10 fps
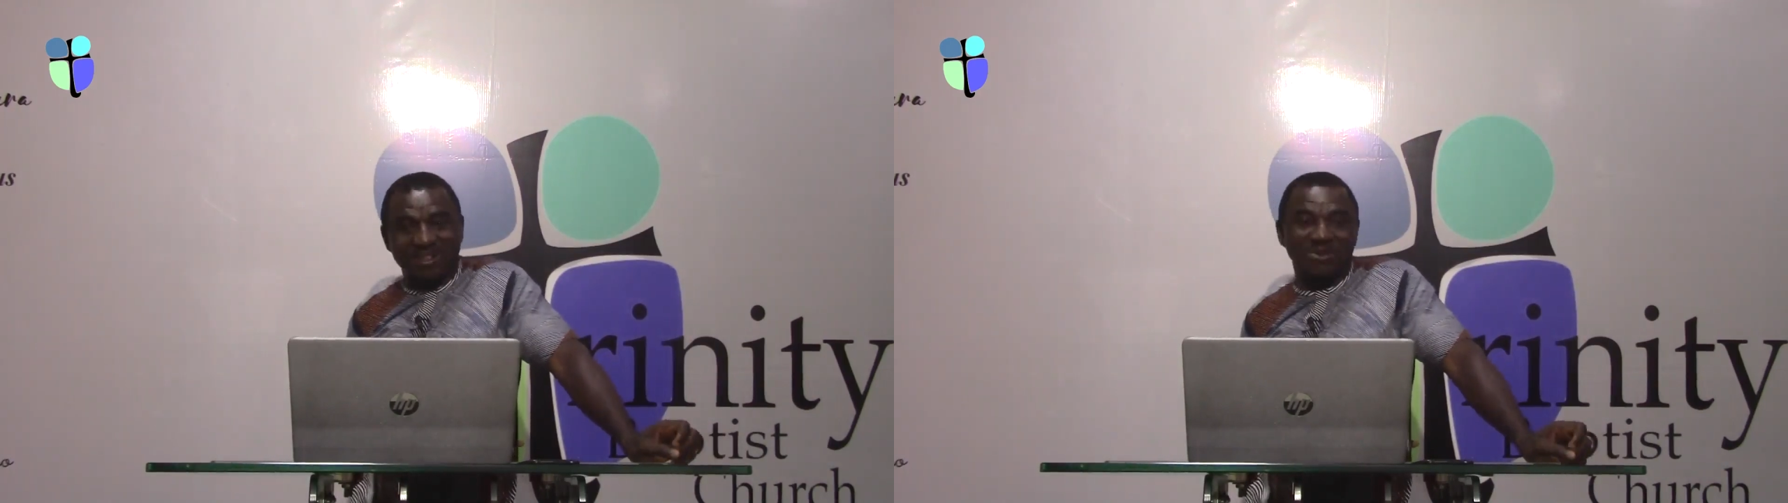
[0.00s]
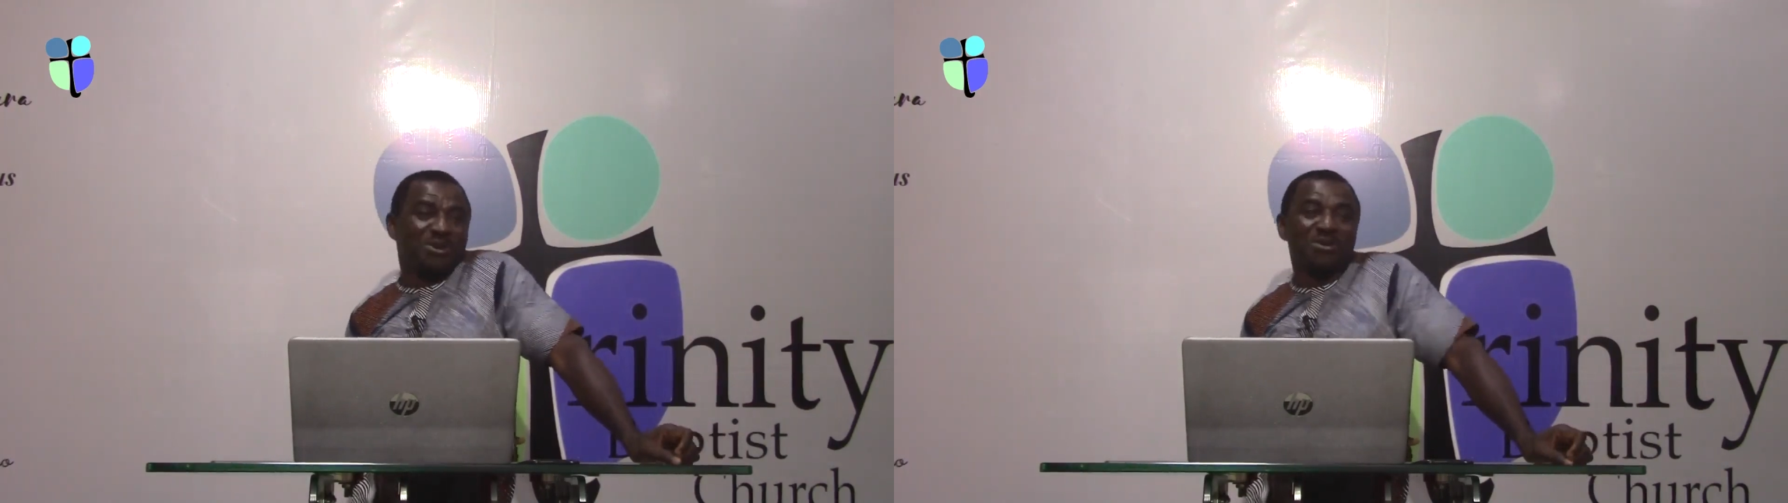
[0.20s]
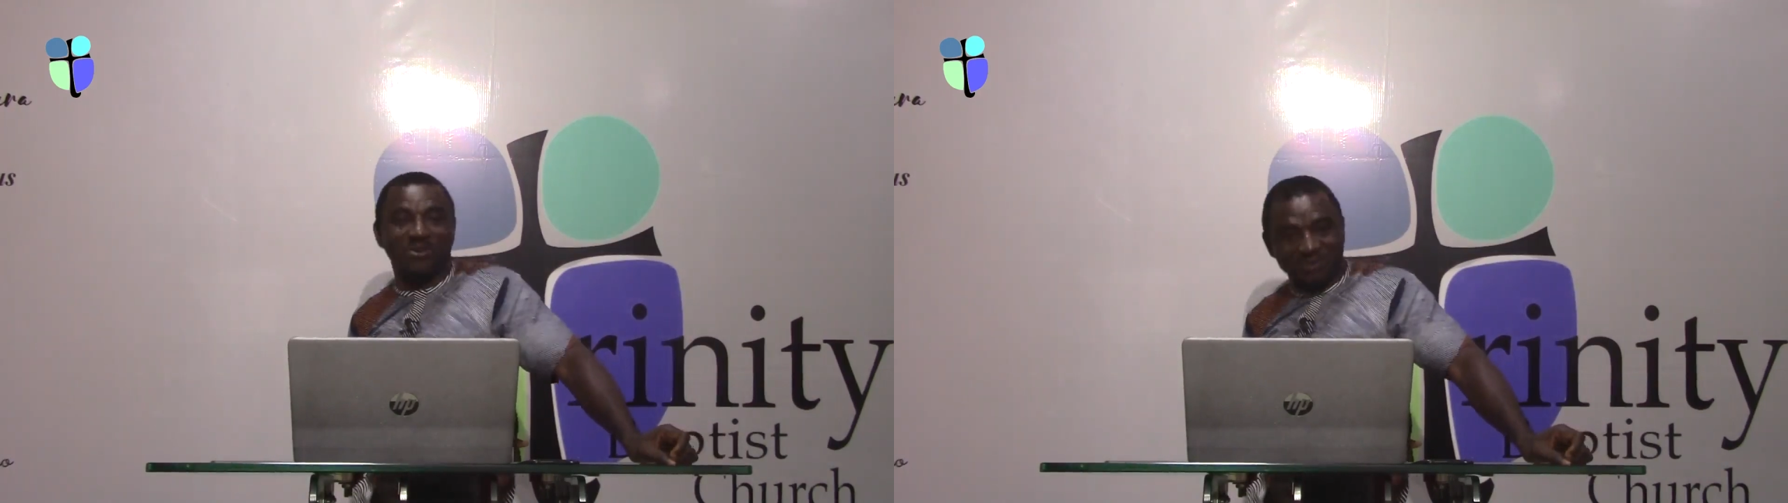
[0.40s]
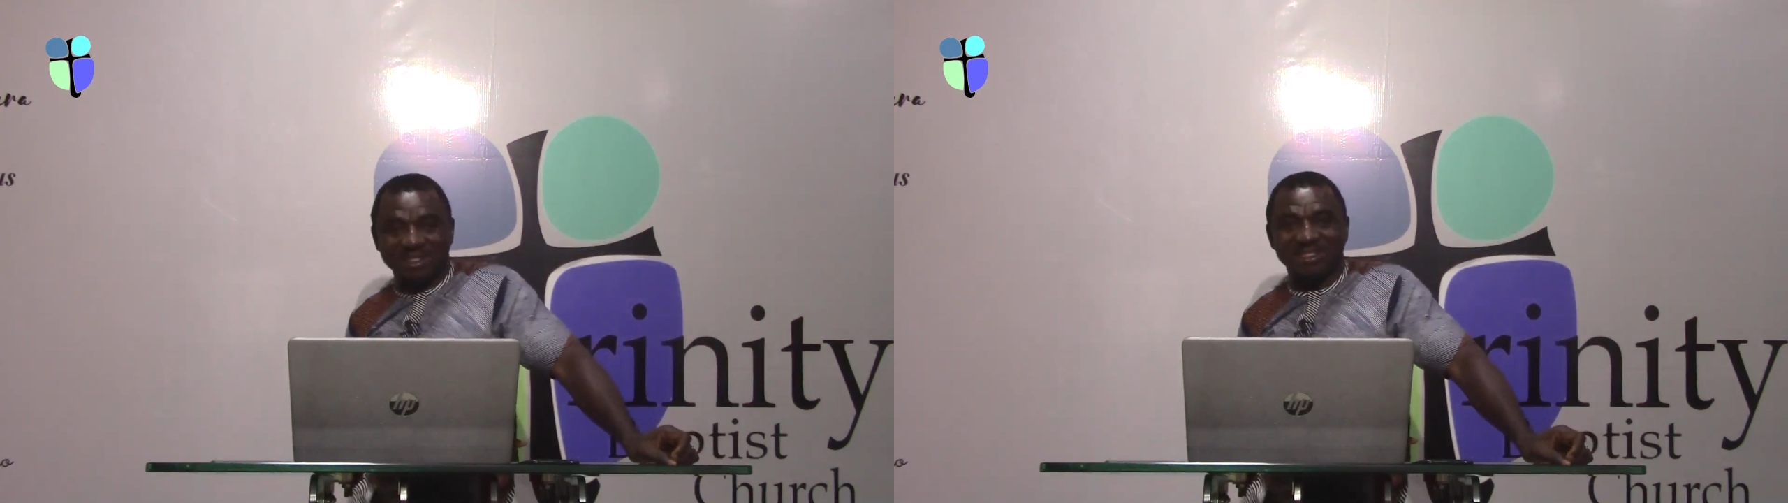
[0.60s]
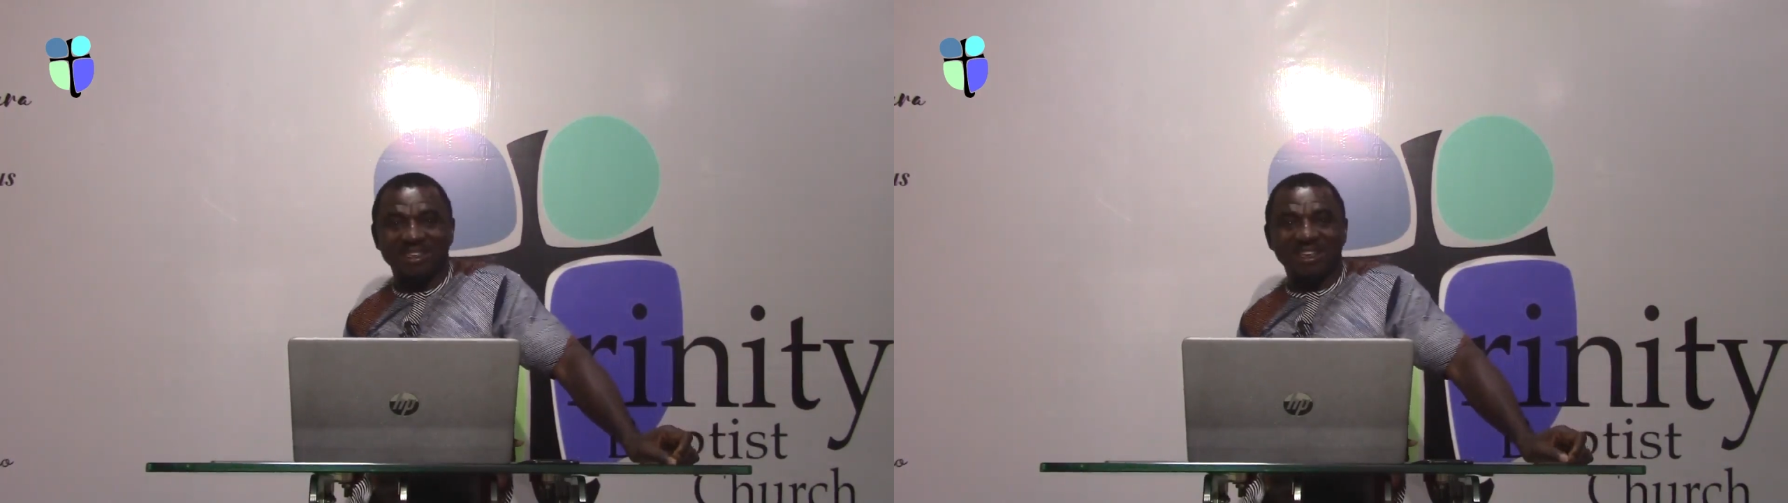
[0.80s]
If you don't
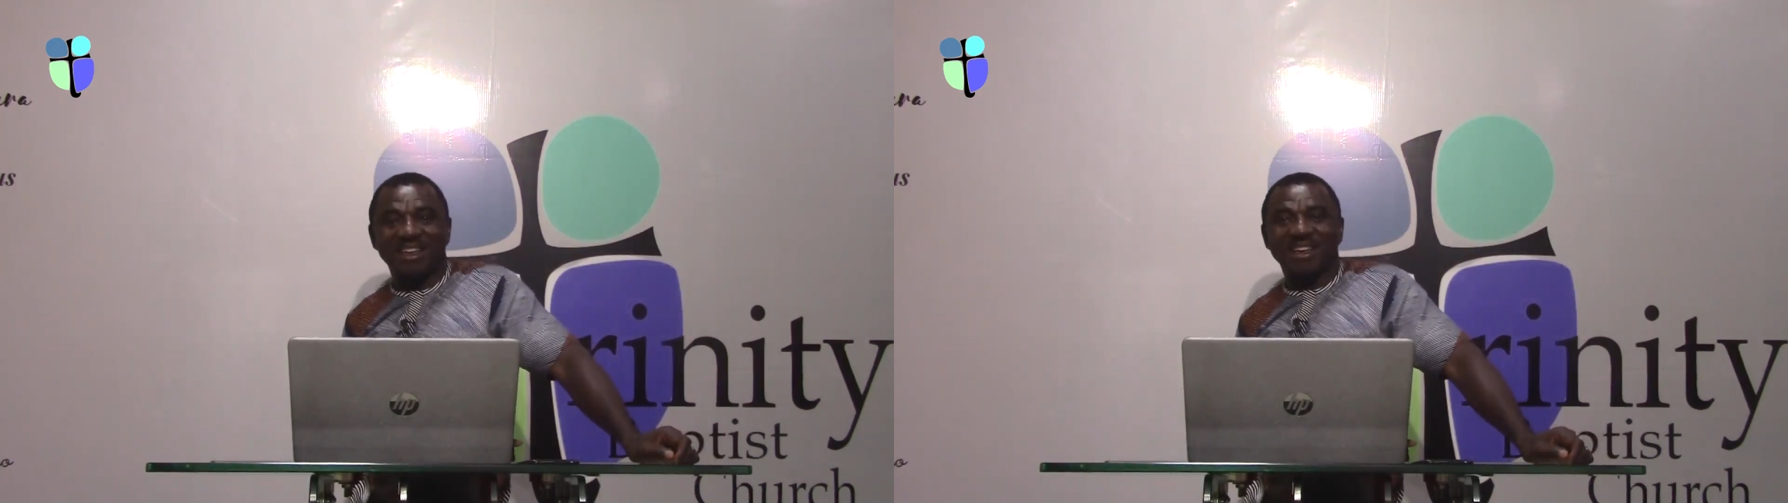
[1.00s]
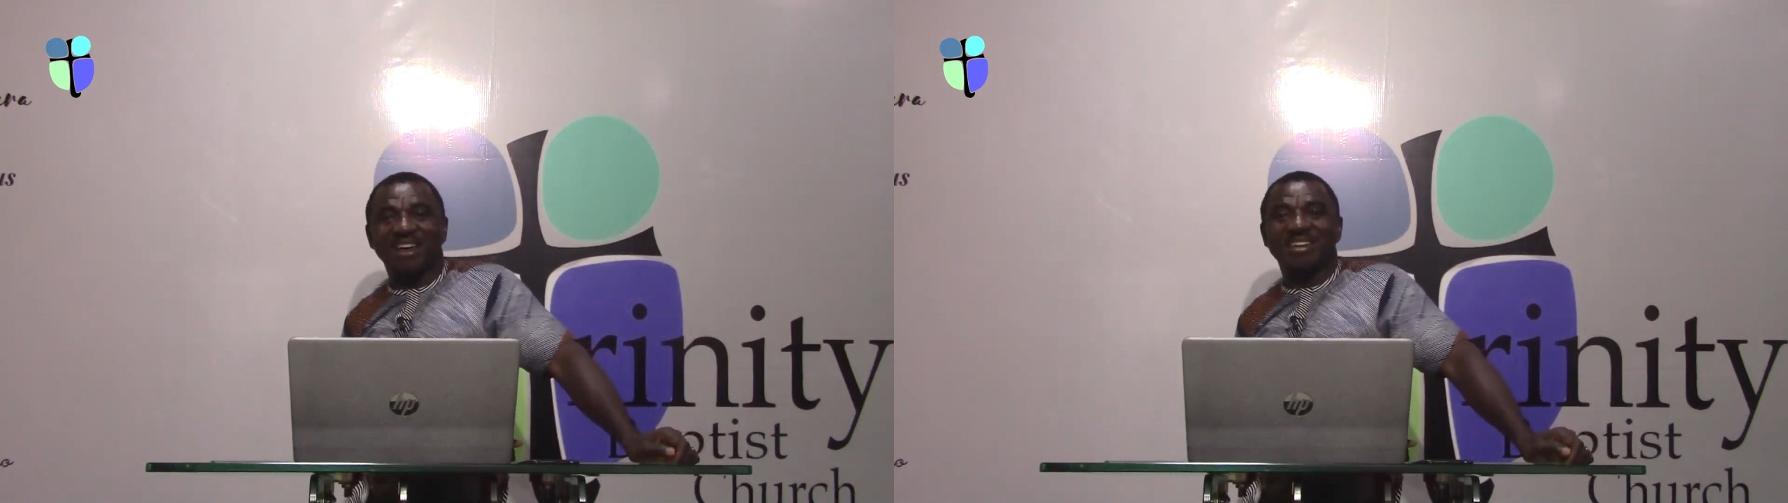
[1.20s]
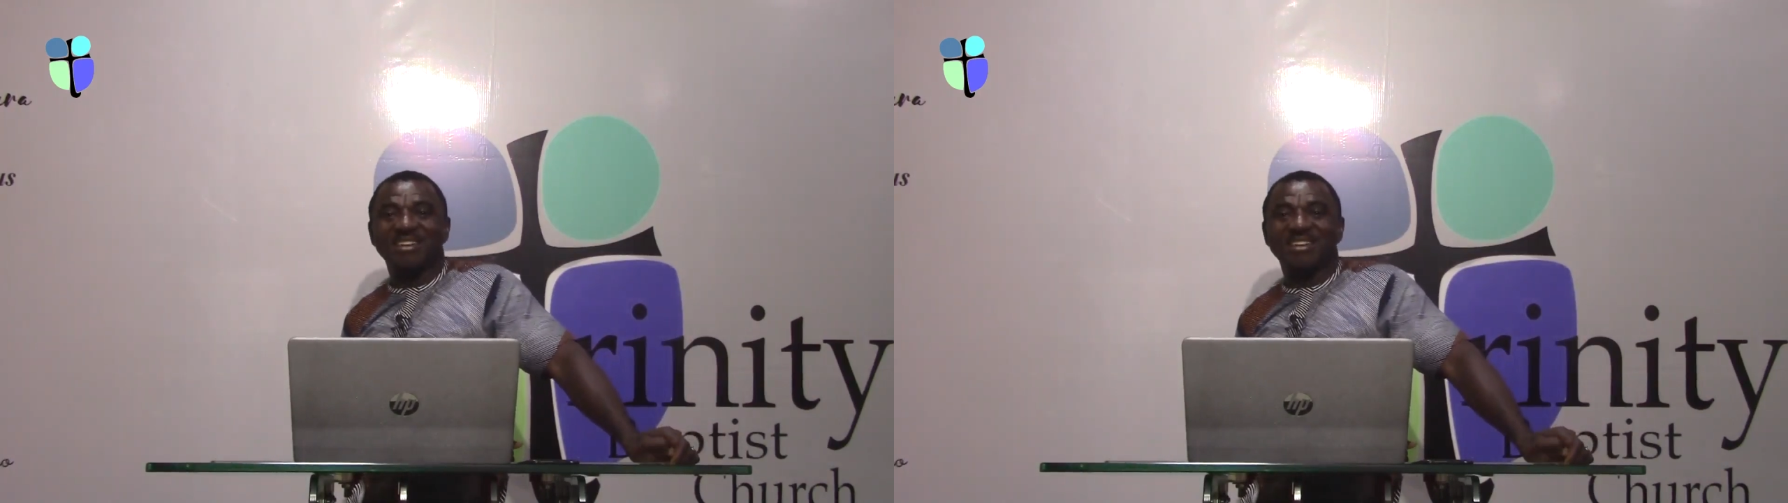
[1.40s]
confess, and